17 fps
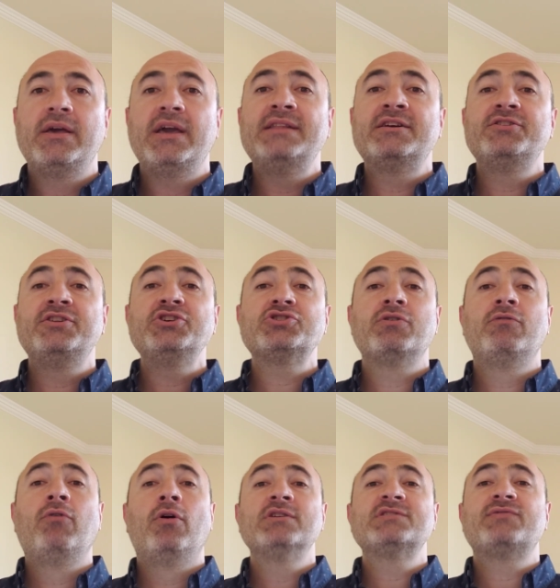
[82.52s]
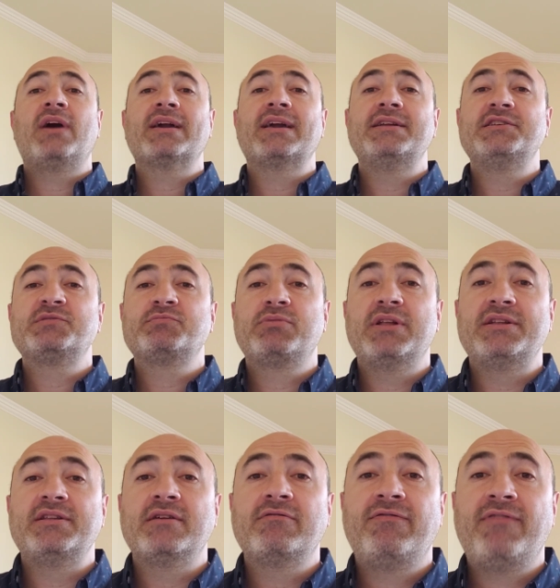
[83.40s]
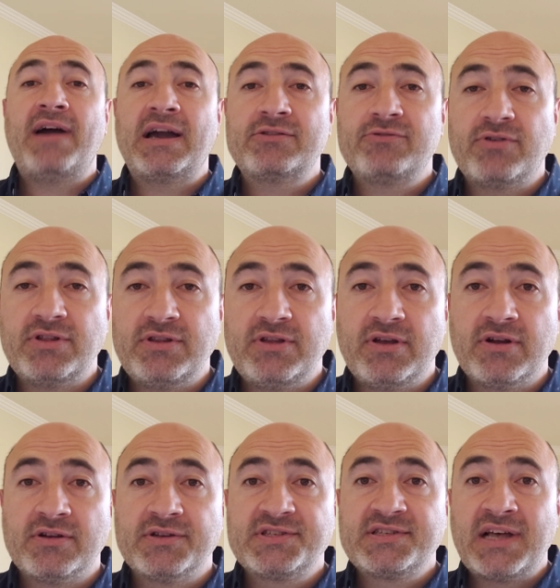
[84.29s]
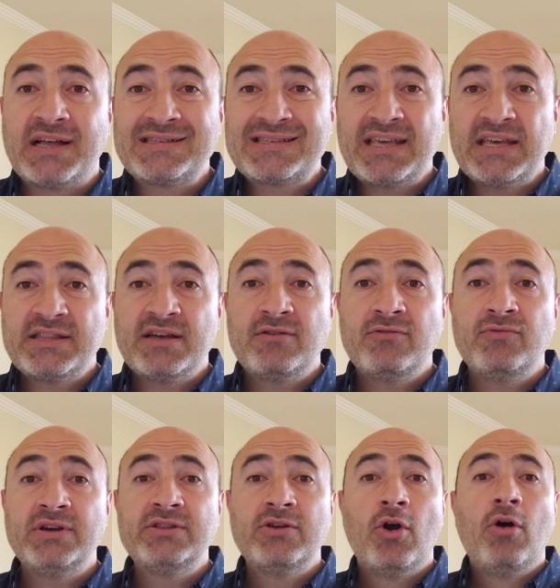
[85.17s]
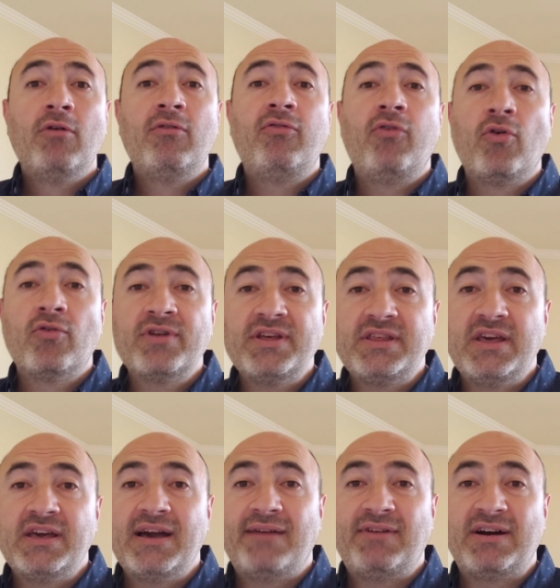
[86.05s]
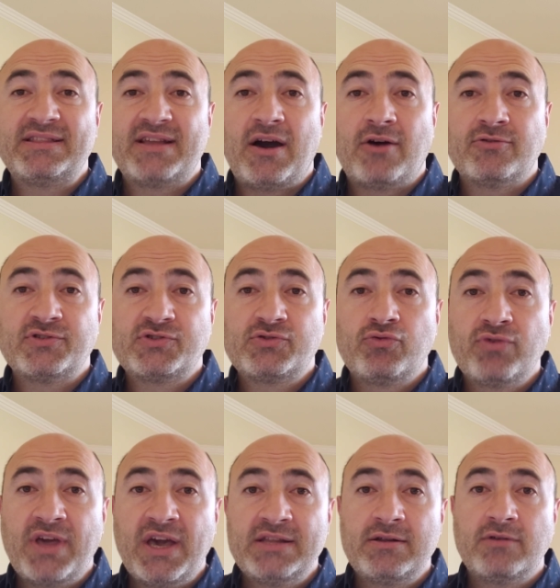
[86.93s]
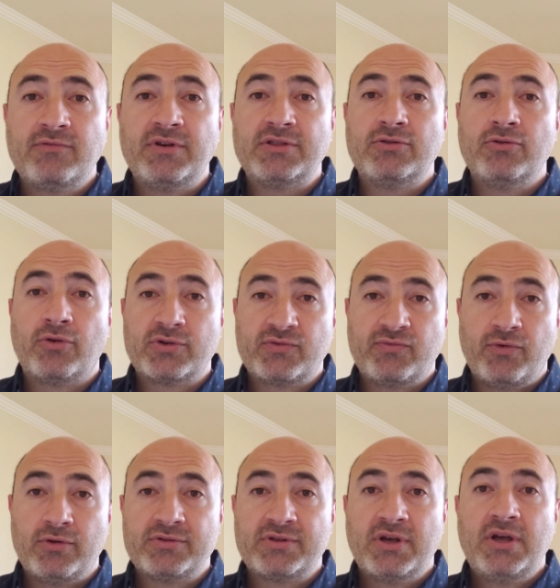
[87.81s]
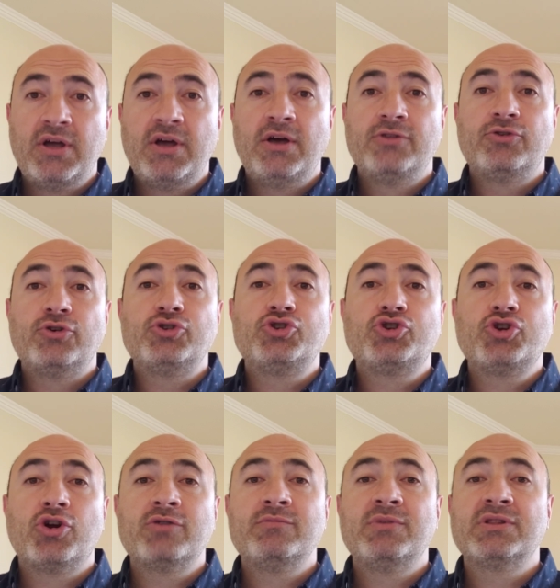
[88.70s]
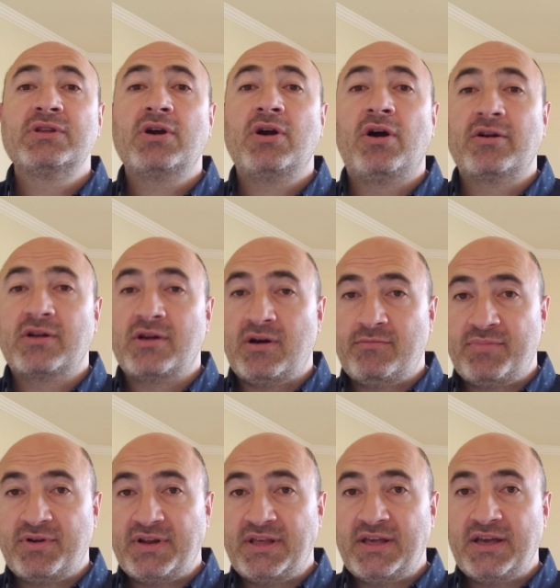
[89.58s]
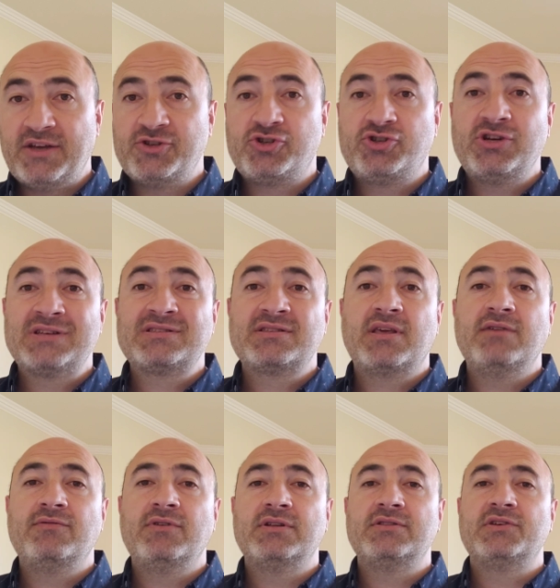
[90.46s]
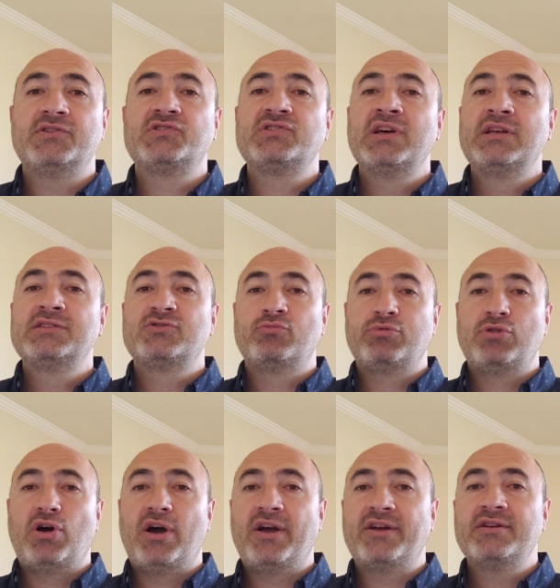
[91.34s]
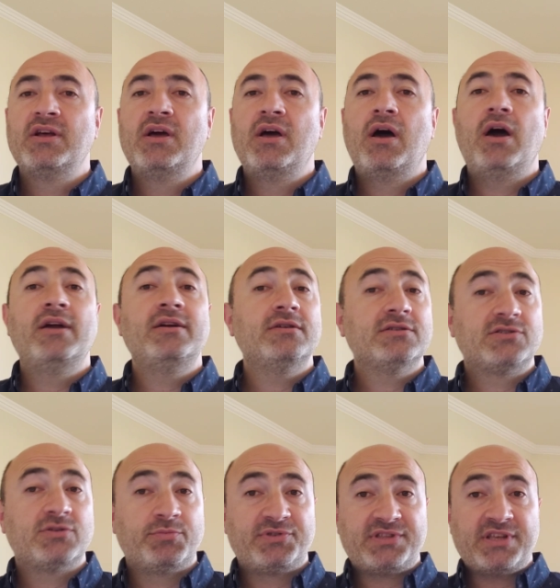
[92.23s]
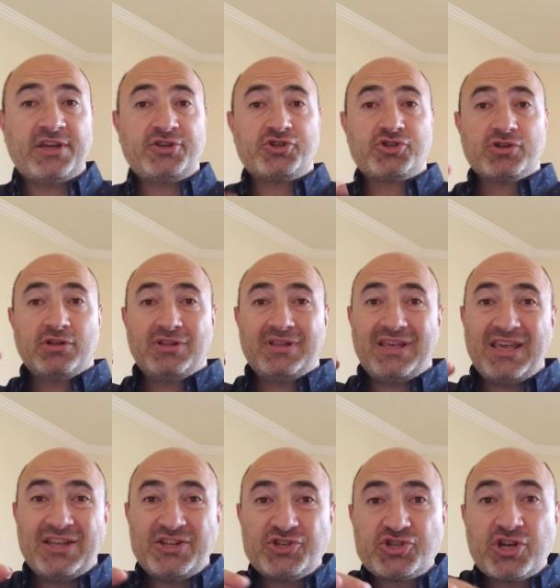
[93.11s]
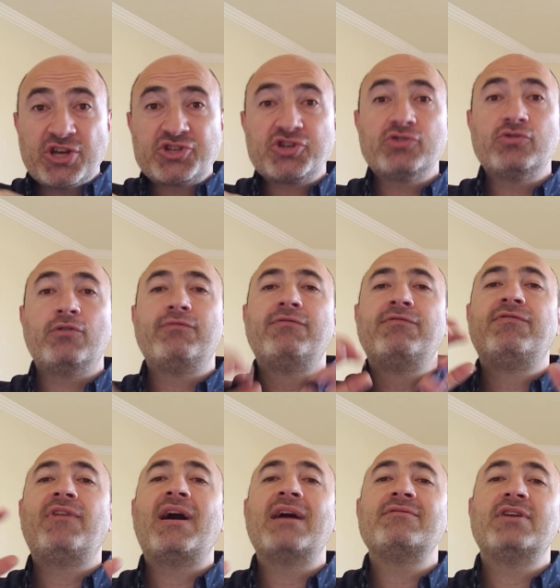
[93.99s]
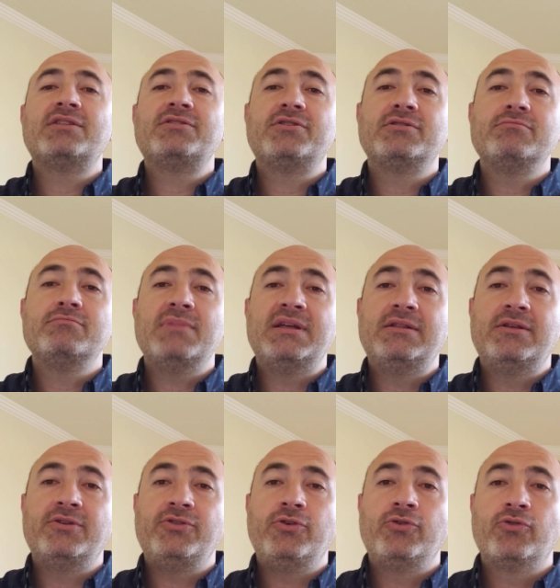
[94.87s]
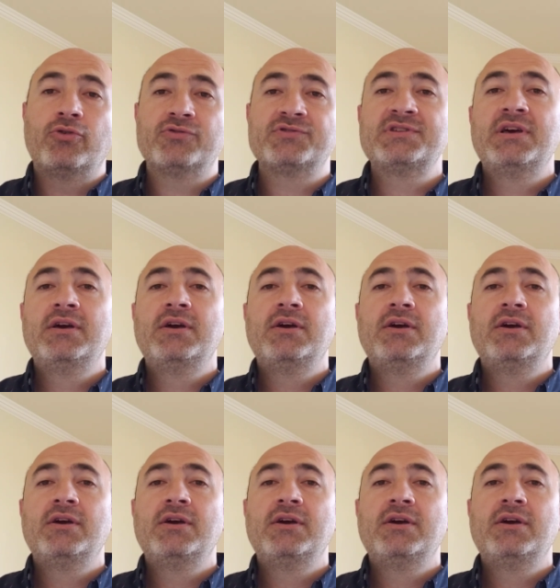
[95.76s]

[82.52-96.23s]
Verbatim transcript: In addition, Volkswagen is planning factory near Salzgitter with 40 gigawatt hours together with Northvolt. The German car company has just given the cell supplier a substantial injection of 500 million euros.